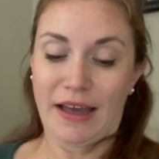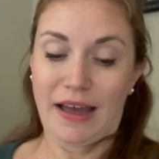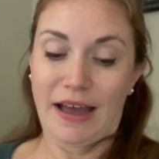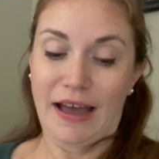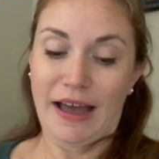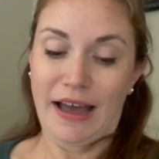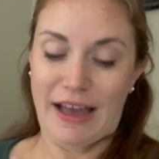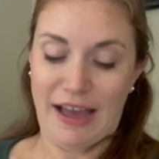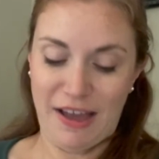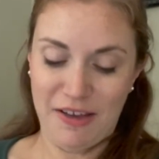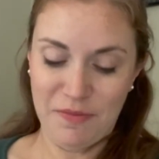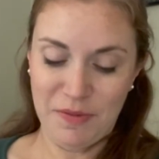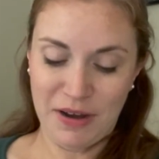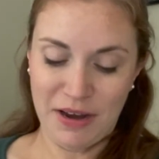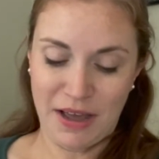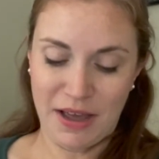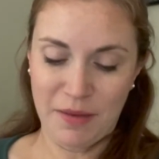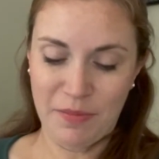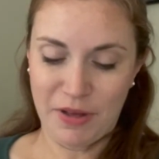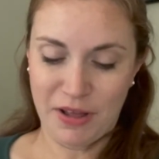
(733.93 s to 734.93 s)
I've been
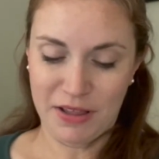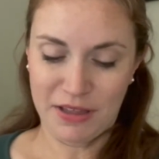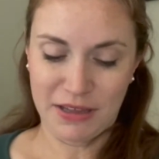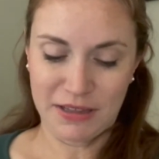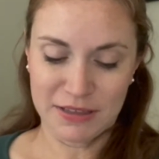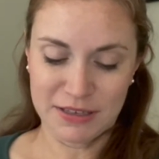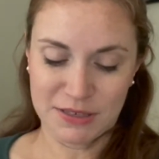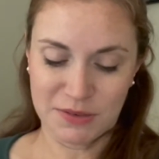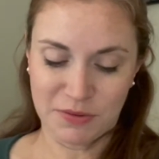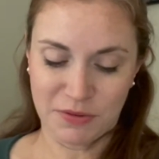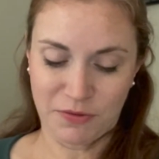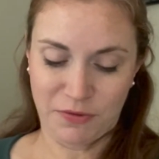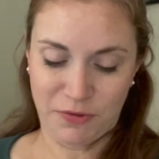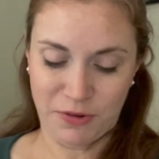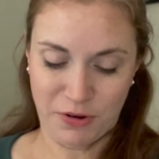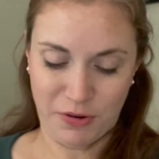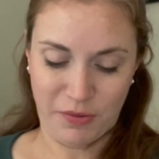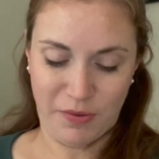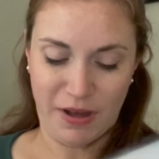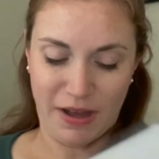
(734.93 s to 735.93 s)
eyeballing this one for
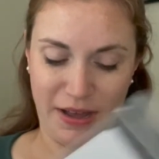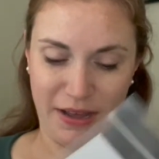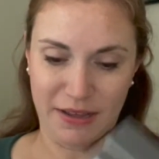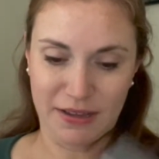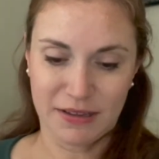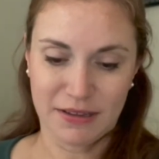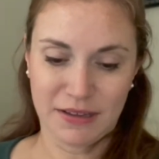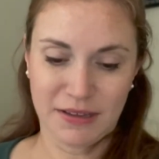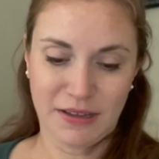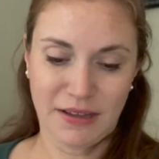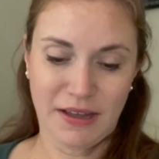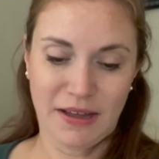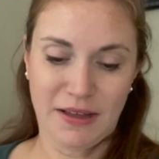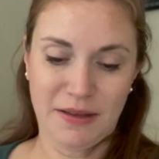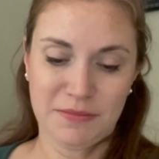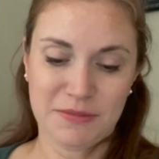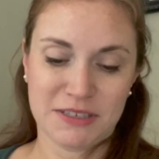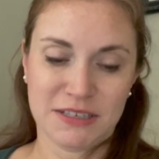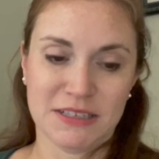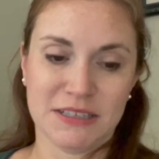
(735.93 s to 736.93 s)
a while
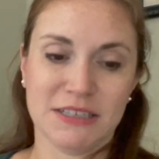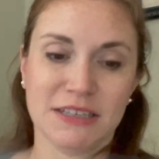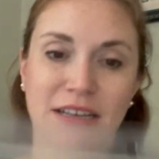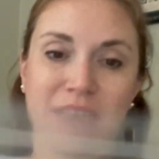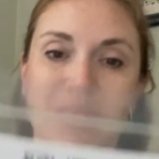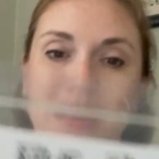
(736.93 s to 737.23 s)
since it came